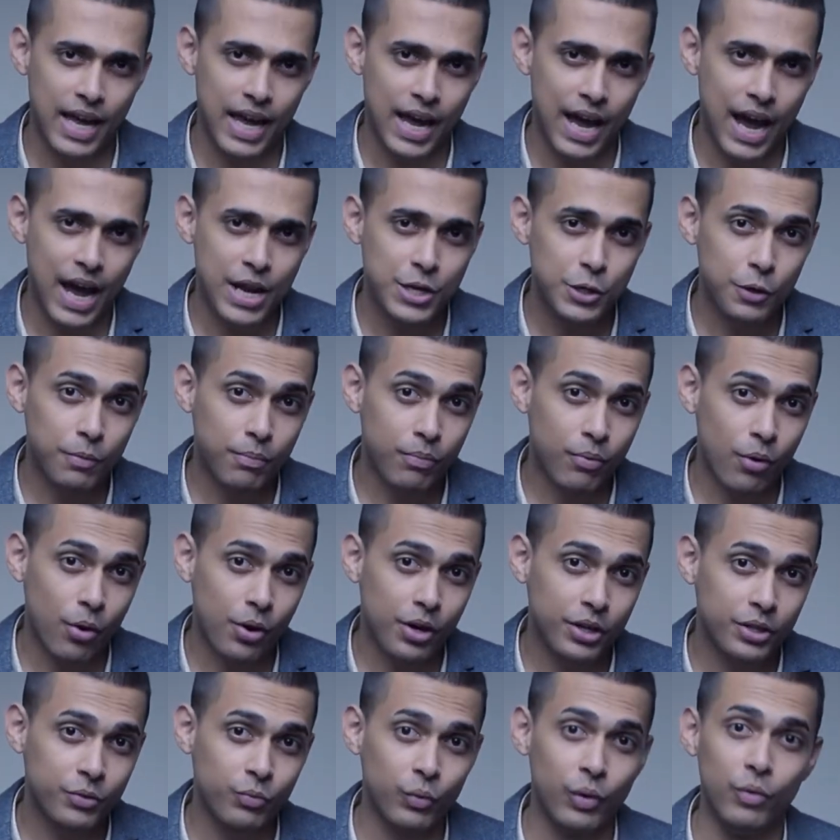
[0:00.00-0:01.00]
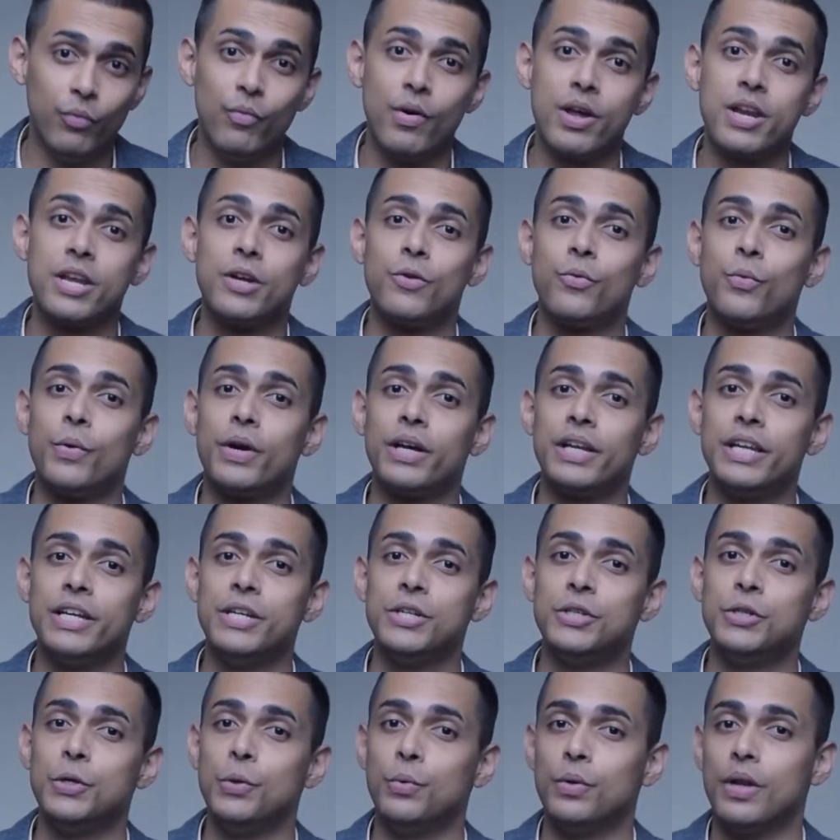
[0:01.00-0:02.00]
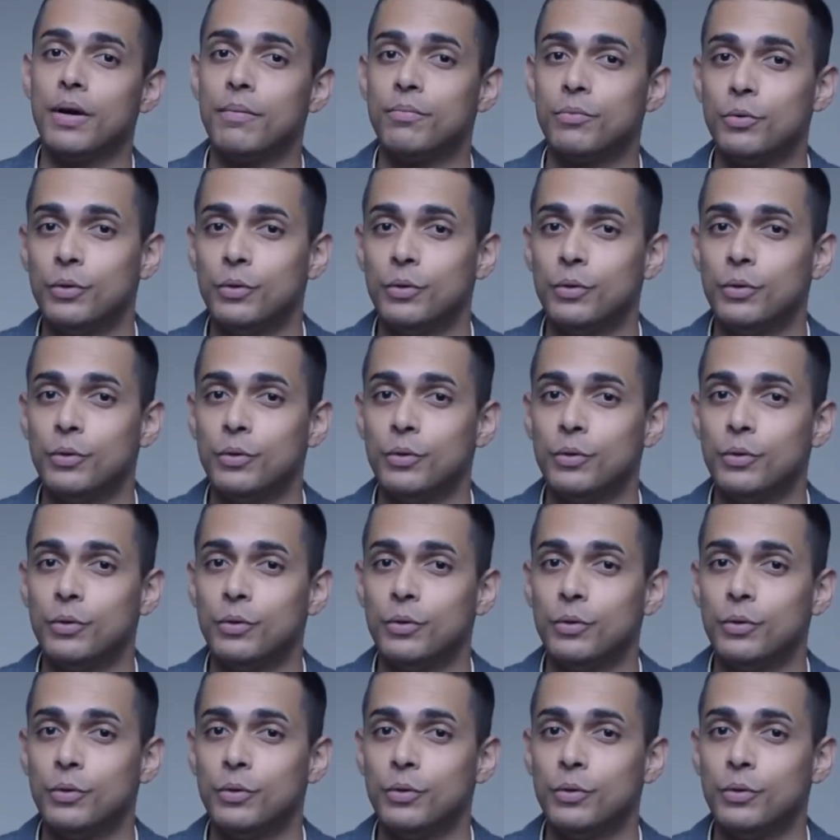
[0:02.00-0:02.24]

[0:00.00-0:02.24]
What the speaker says: and your product will very quickly shoot up